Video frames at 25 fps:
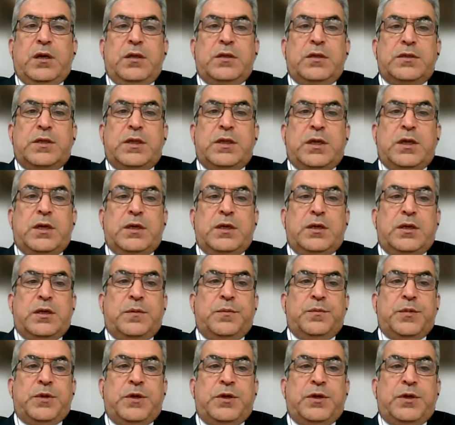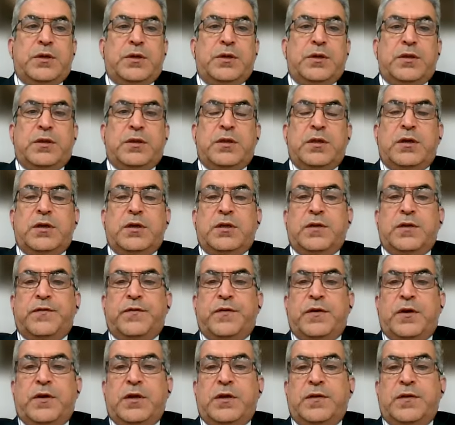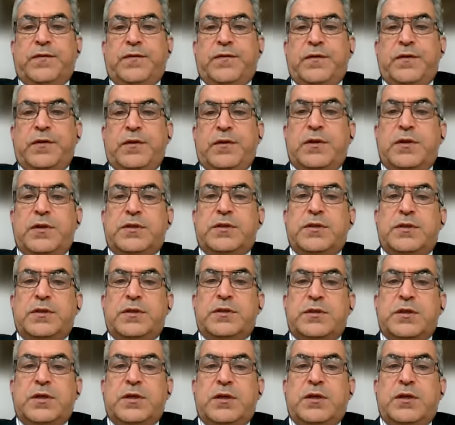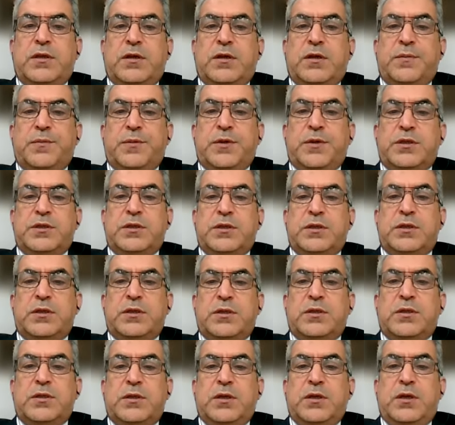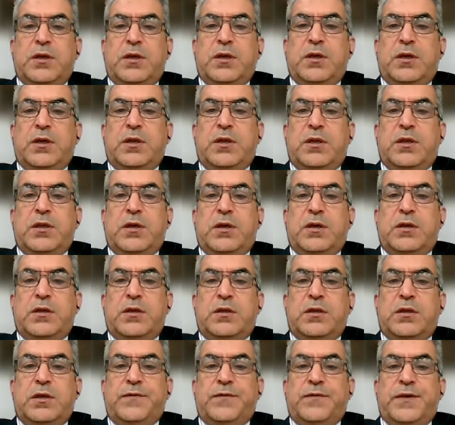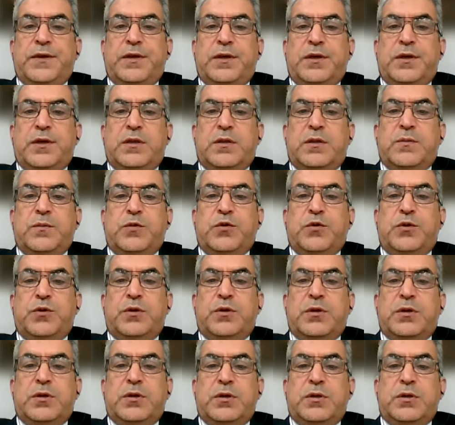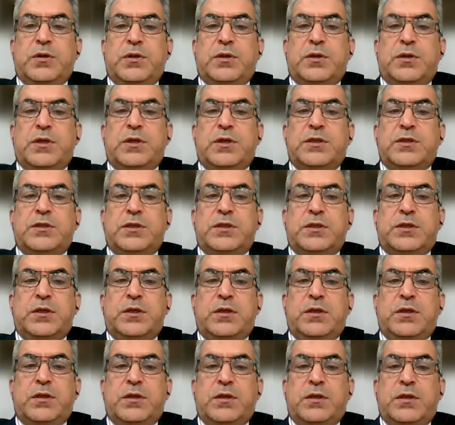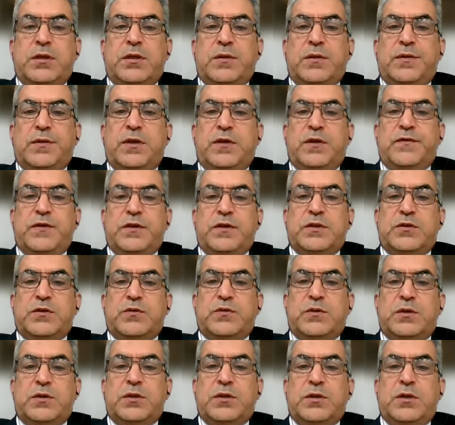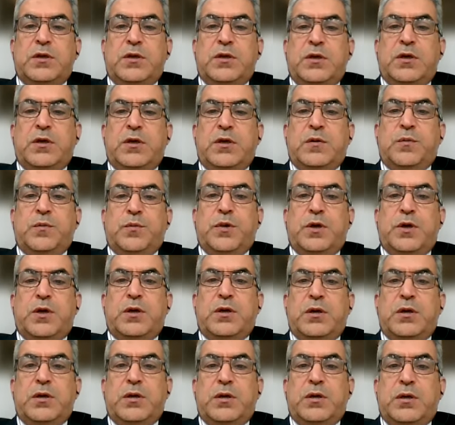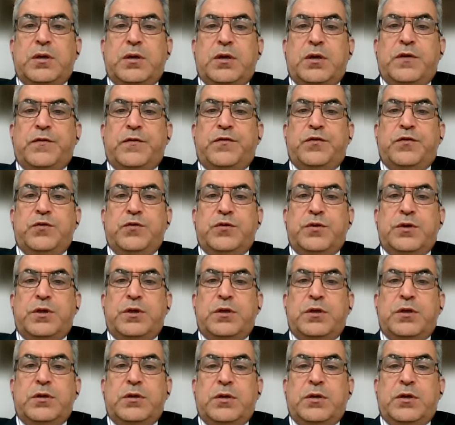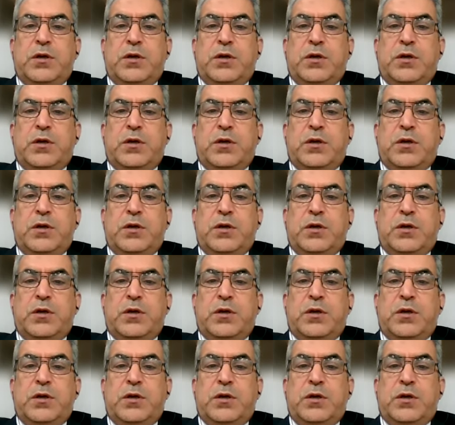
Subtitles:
Slide number 35. This is another patient that even get more density than the previous one by FUE.